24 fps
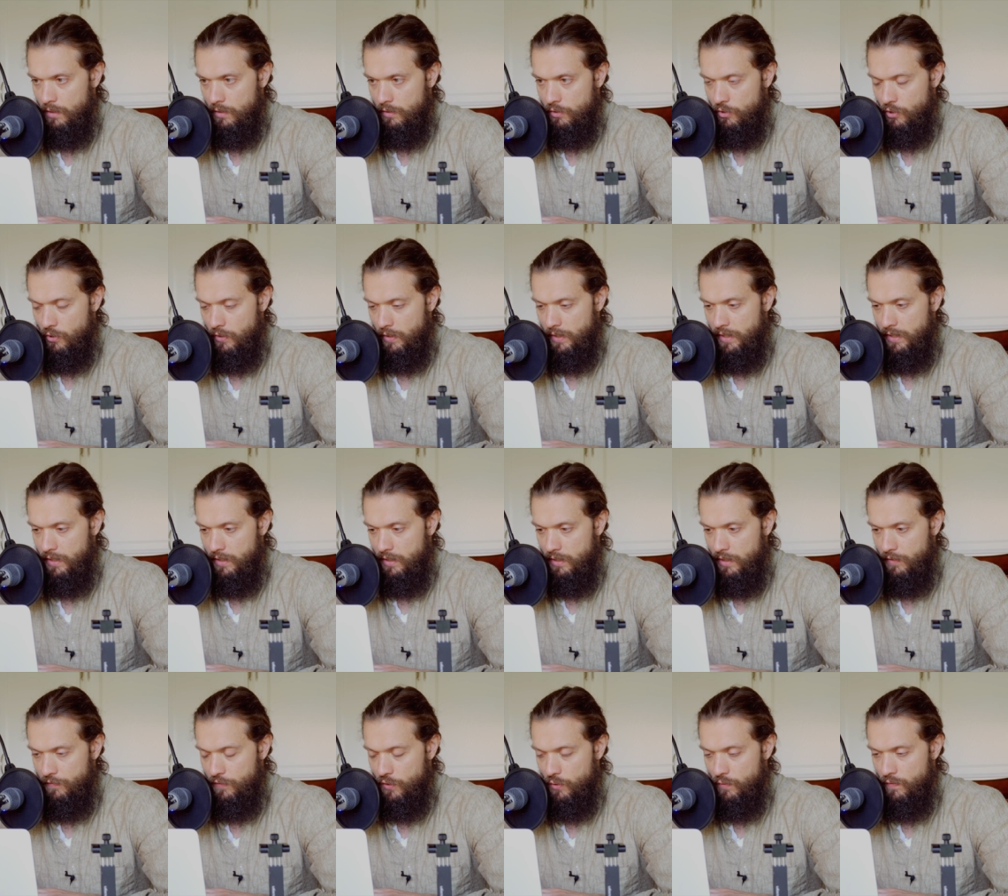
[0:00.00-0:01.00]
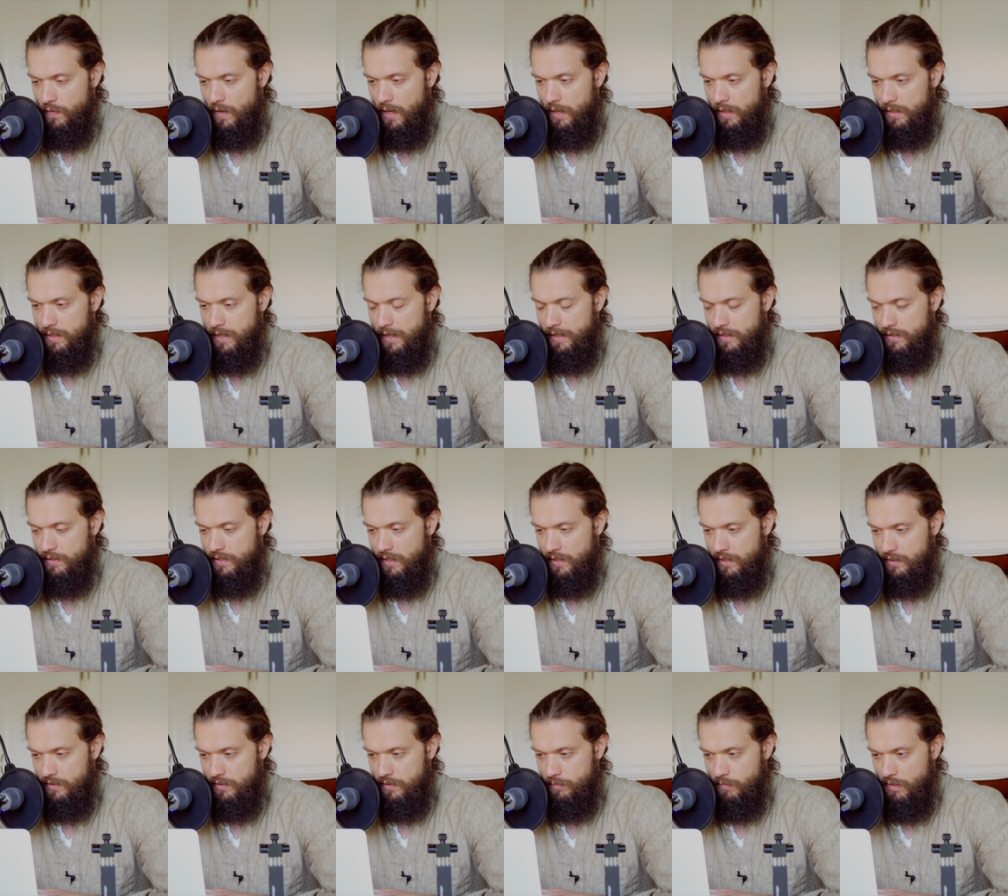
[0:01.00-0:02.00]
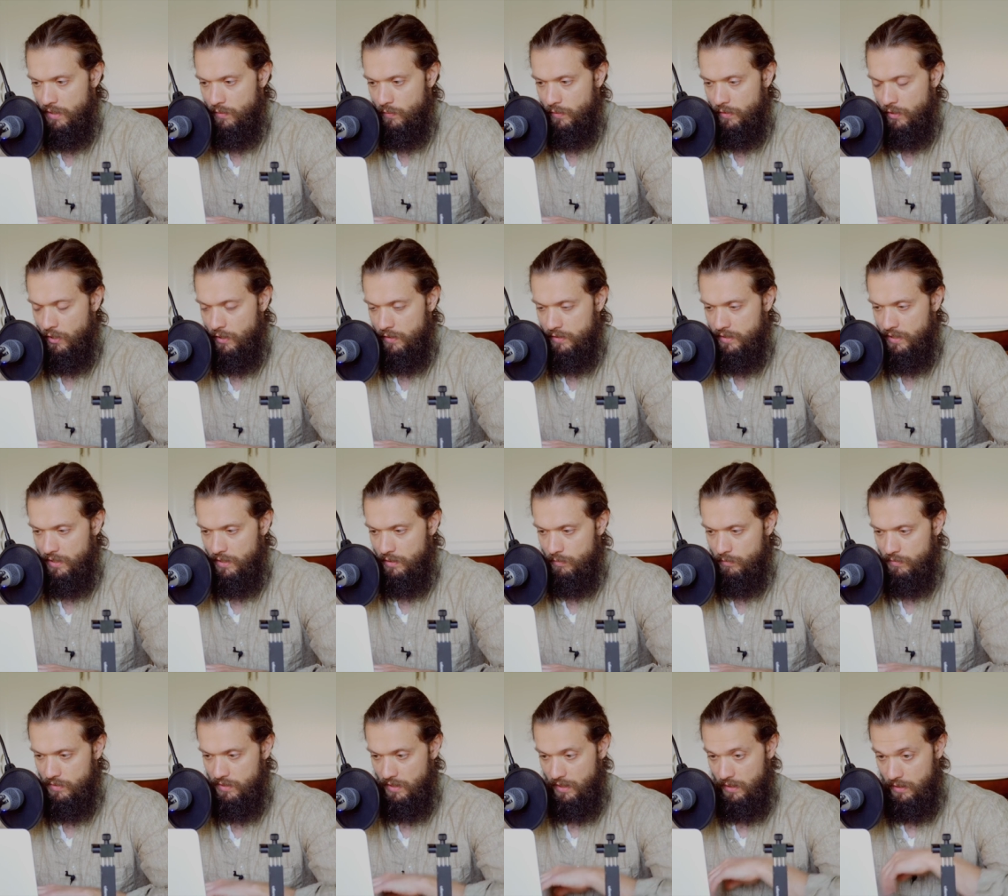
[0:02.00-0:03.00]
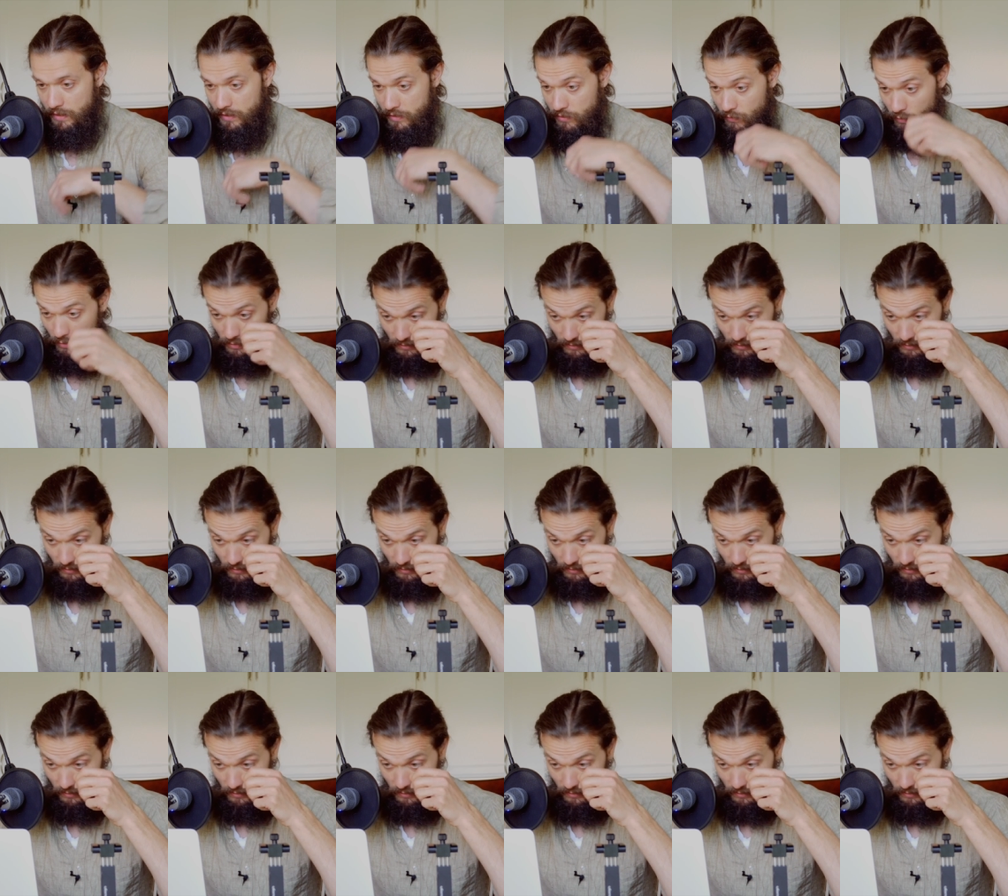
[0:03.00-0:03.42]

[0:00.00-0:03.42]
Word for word: You're if you've uh, got a ticket submitted with our teams and it's